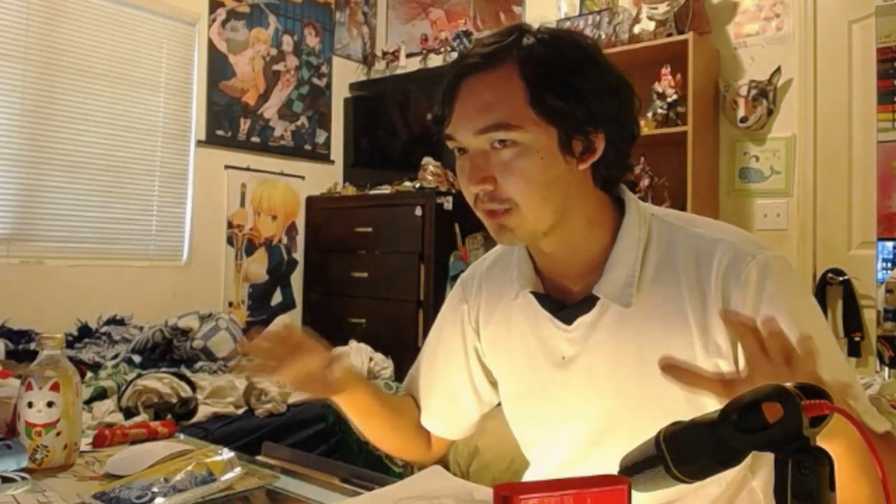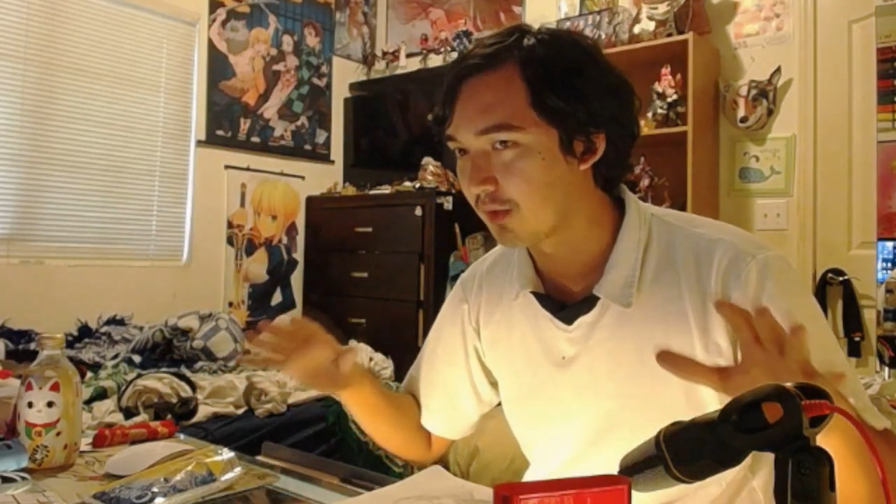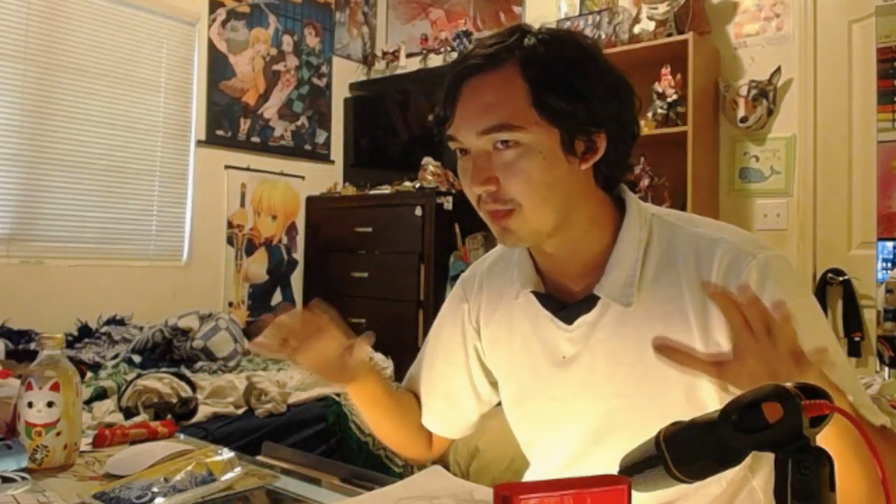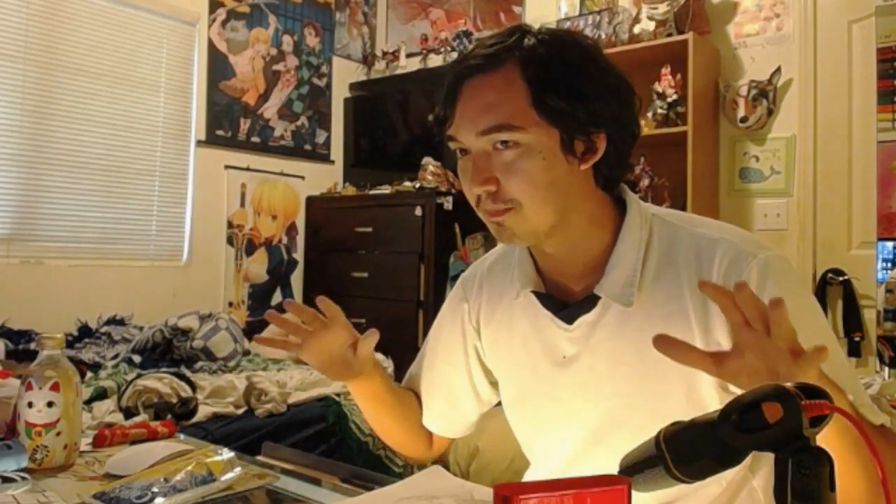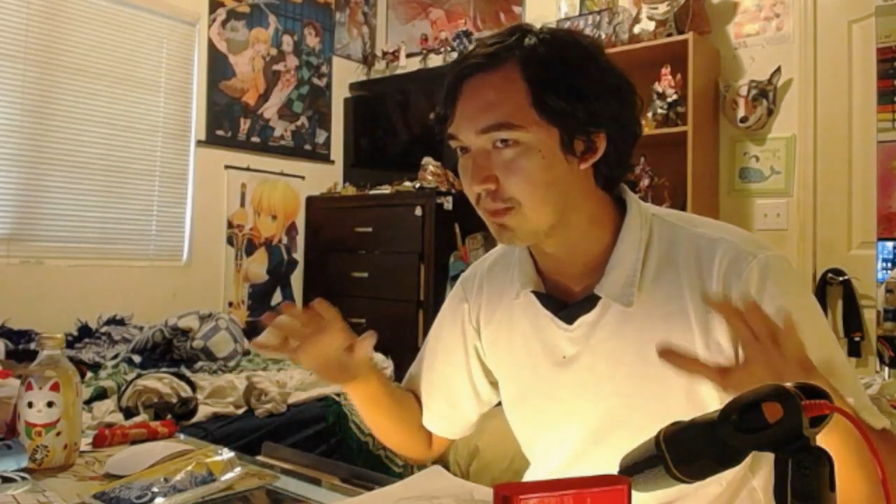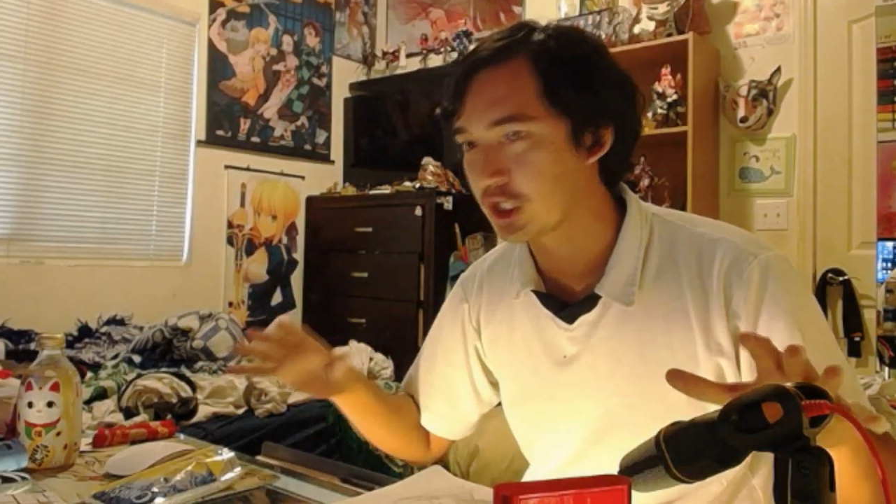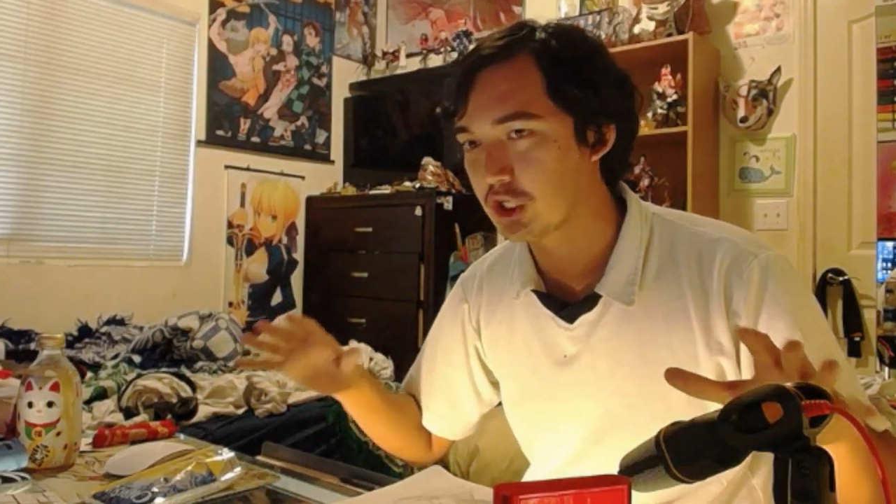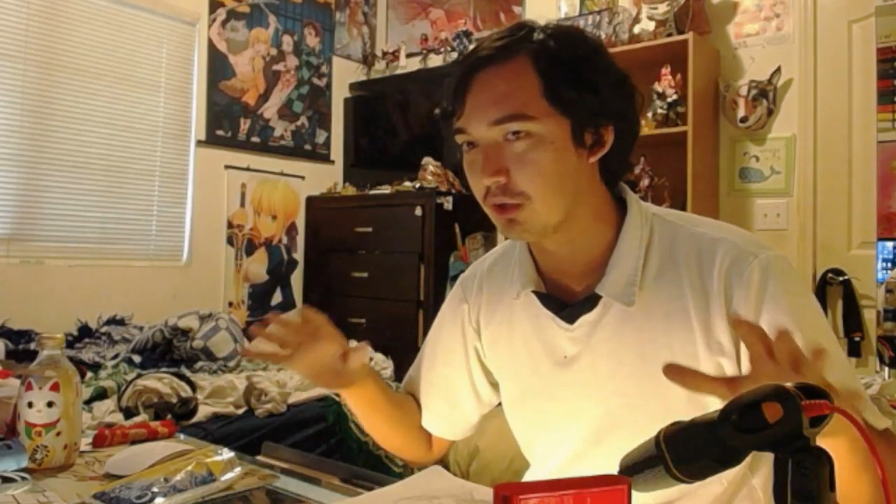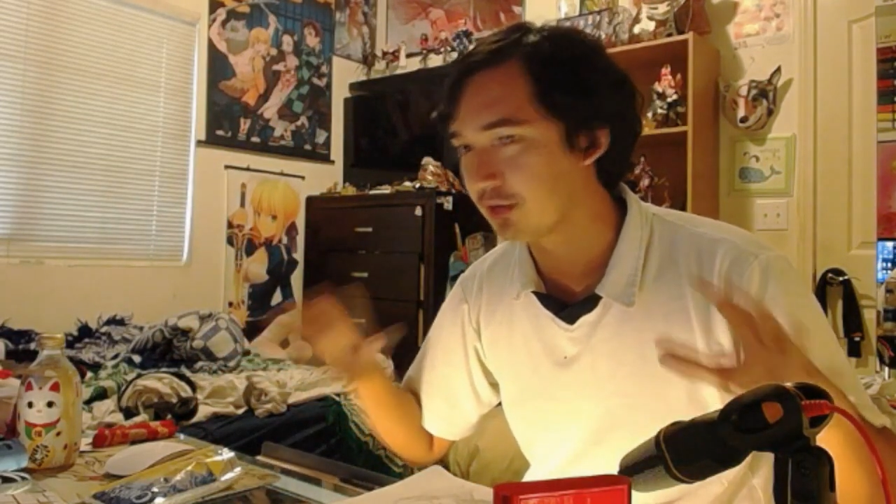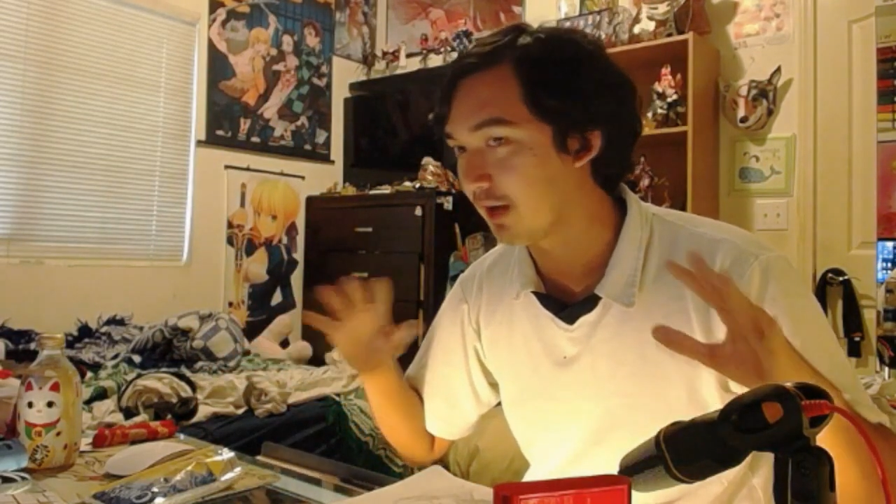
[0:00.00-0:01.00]
one of the best
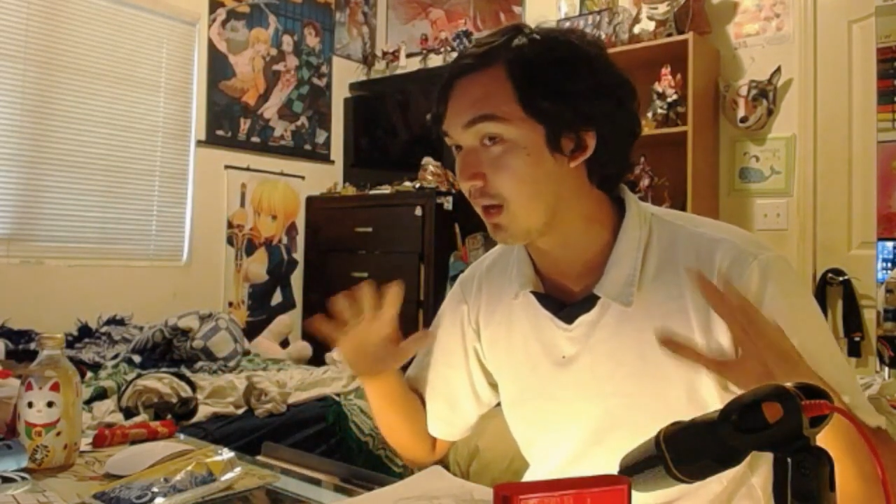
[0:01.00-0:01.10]
shows I've